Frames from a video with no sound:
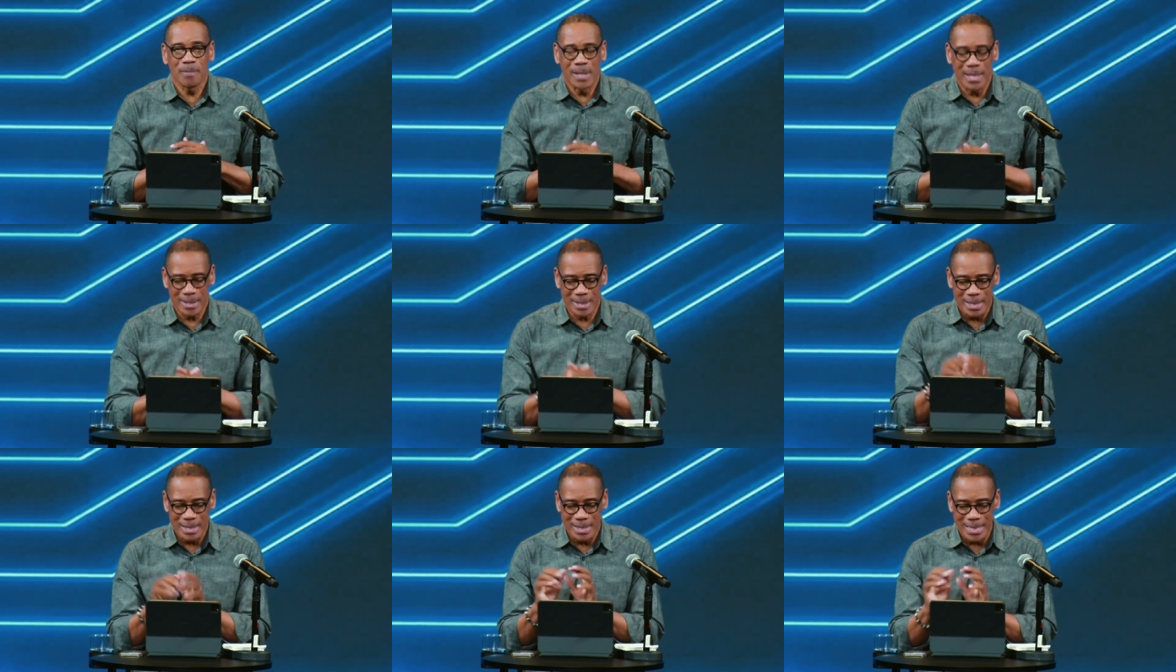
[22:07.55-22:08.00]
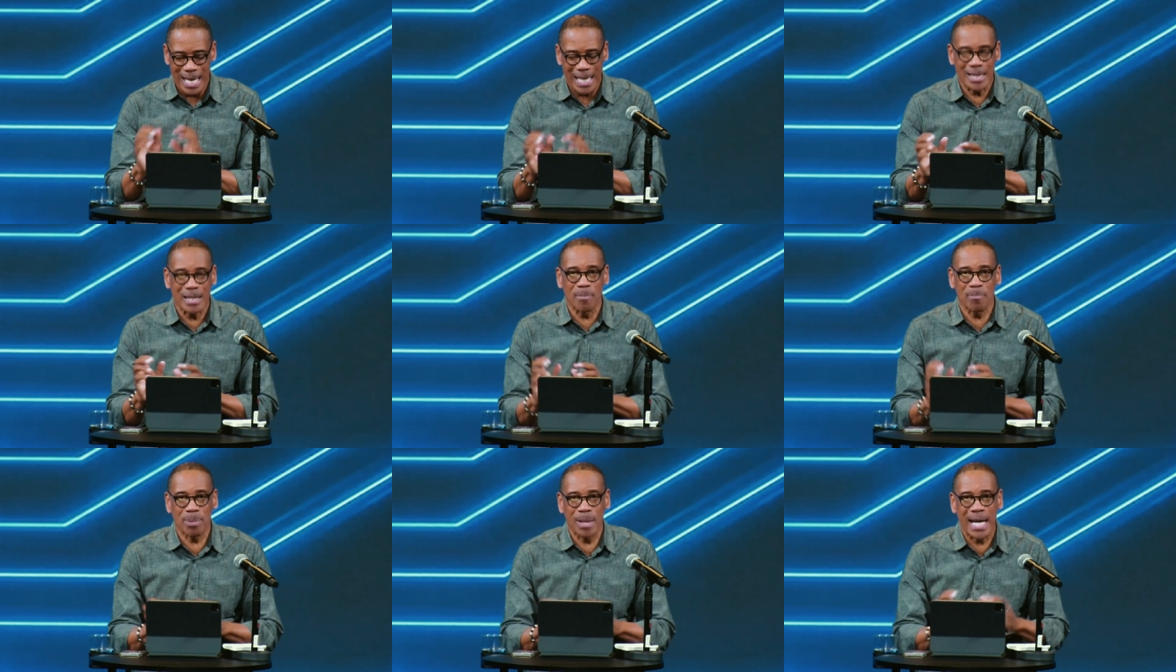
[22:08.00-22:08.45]
This is
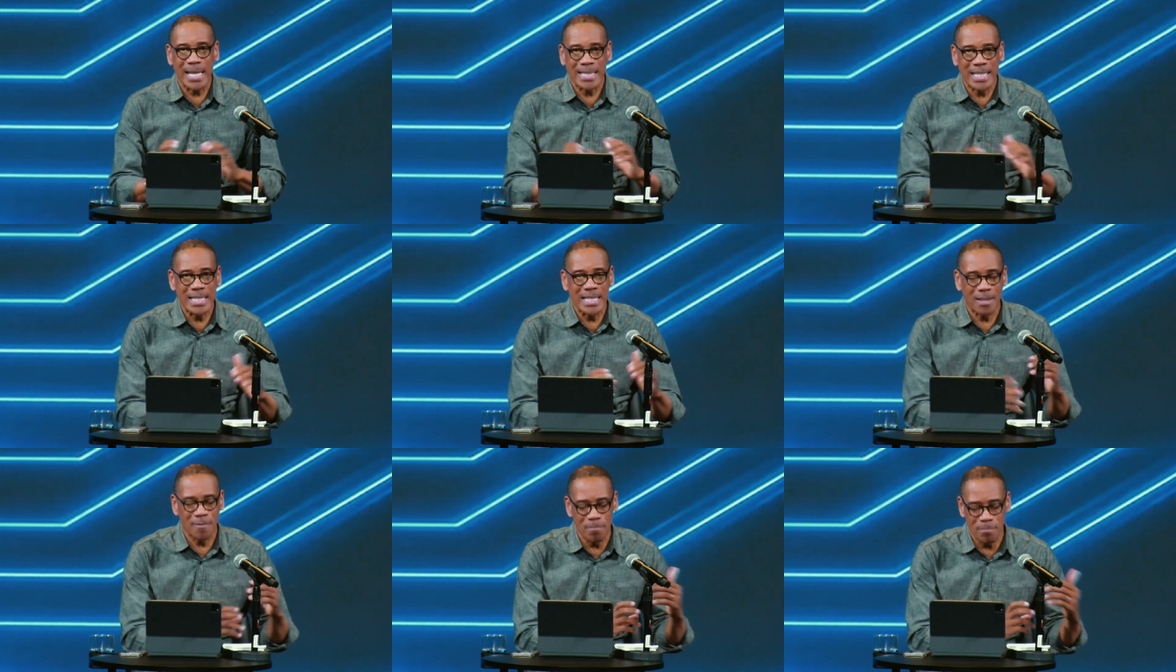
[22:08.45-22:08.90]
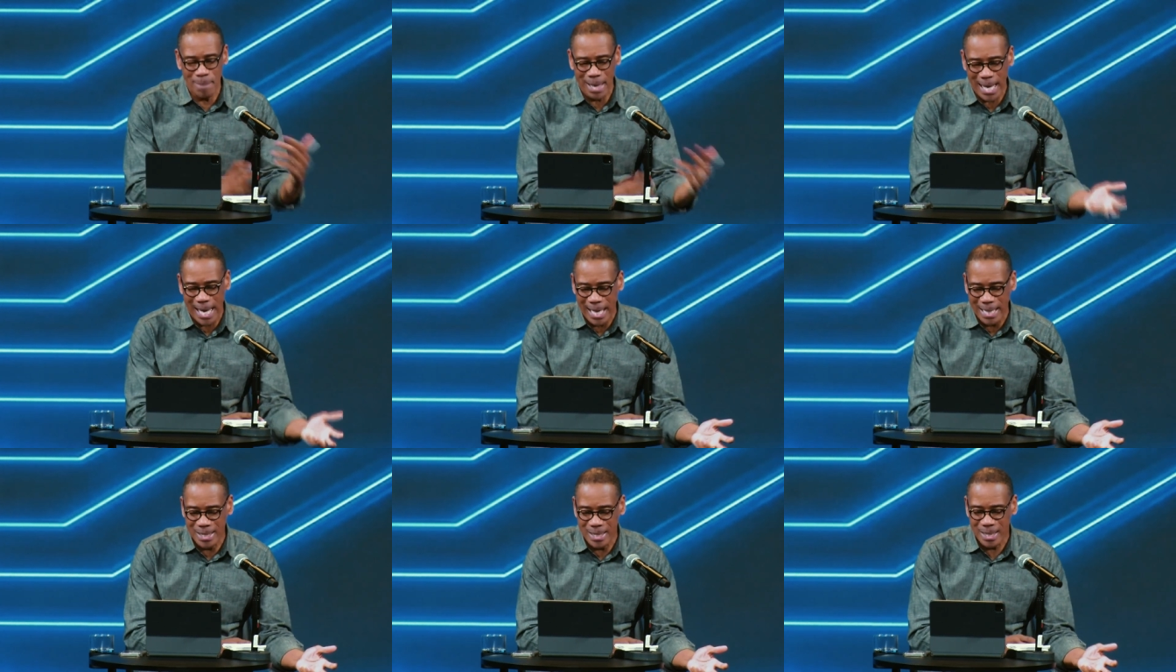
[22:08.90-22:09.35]
not the planting of
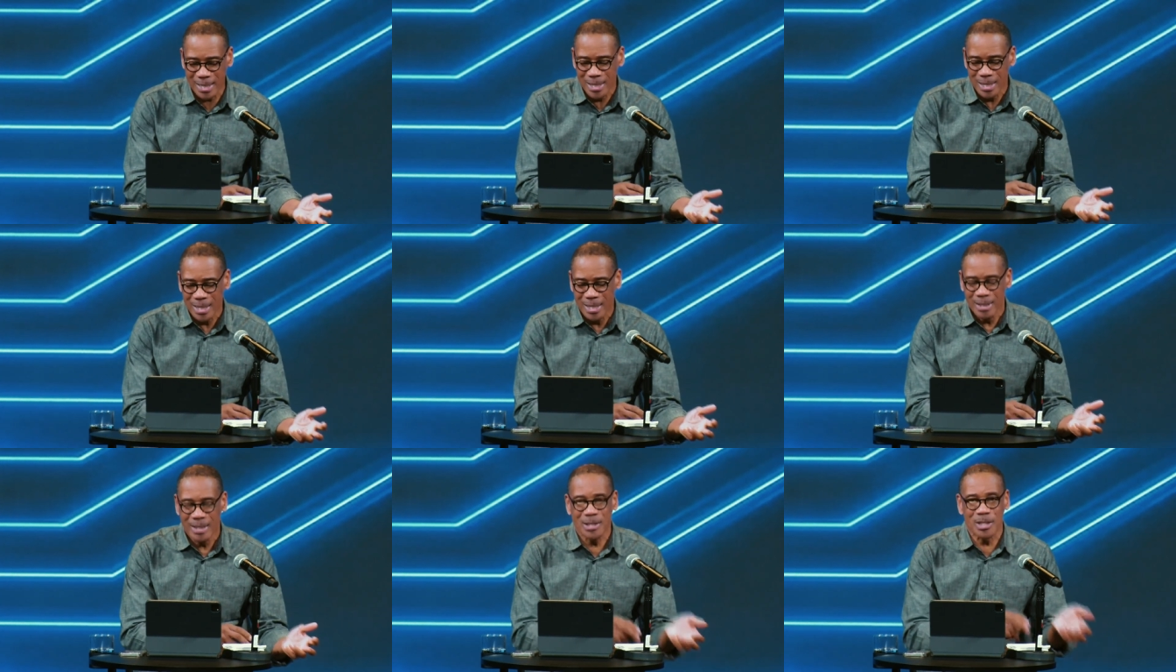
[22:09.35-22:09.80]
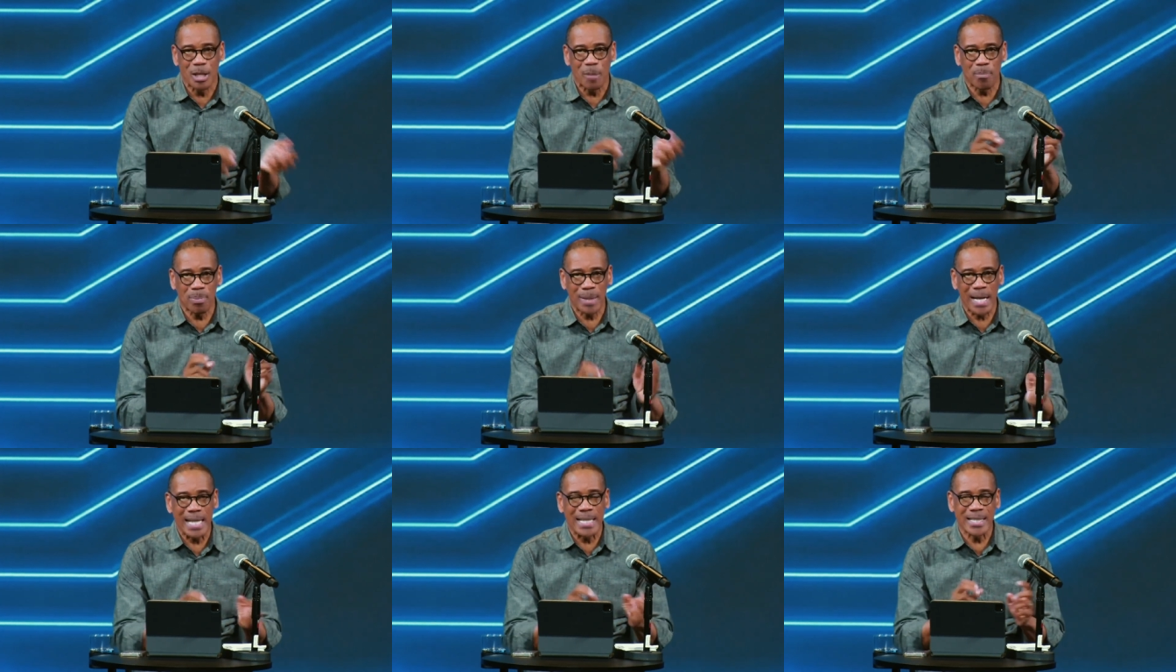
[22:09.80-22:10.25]
man, it's the
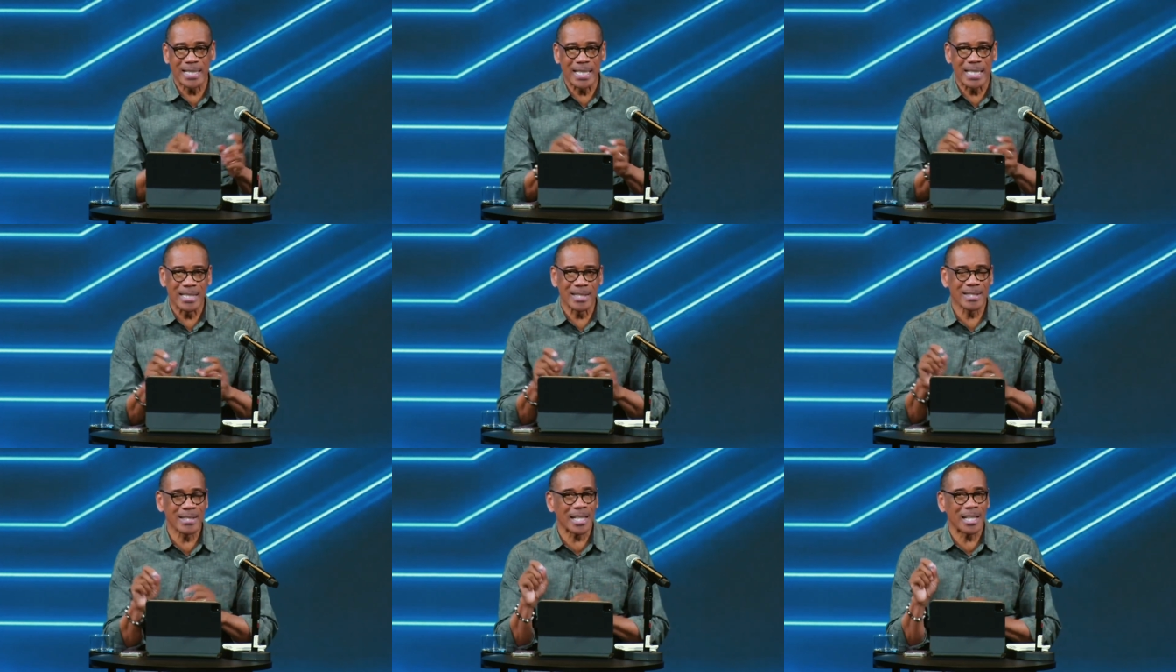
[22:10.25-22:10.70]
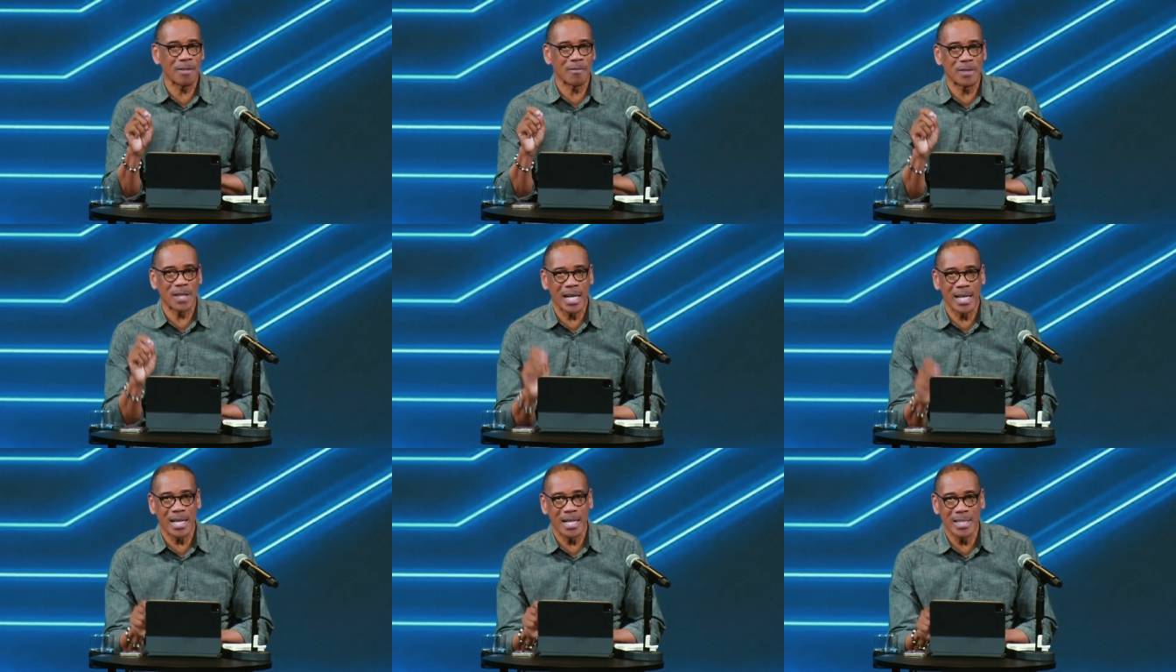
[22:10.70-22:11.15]
plantings of
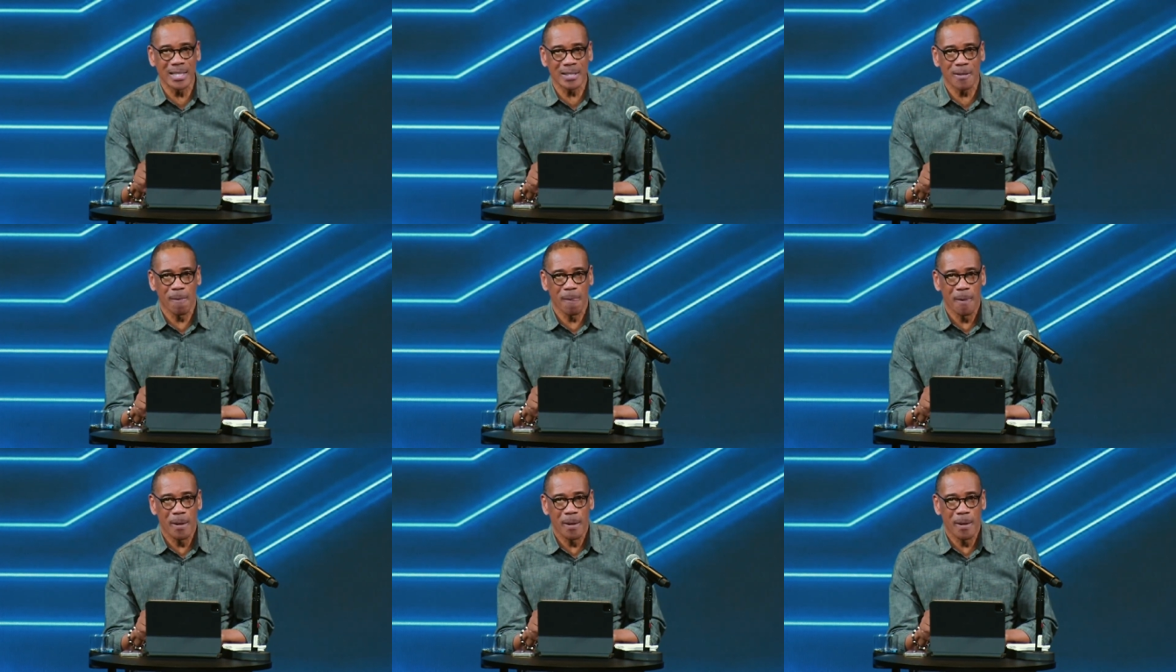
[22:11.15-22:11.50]
God.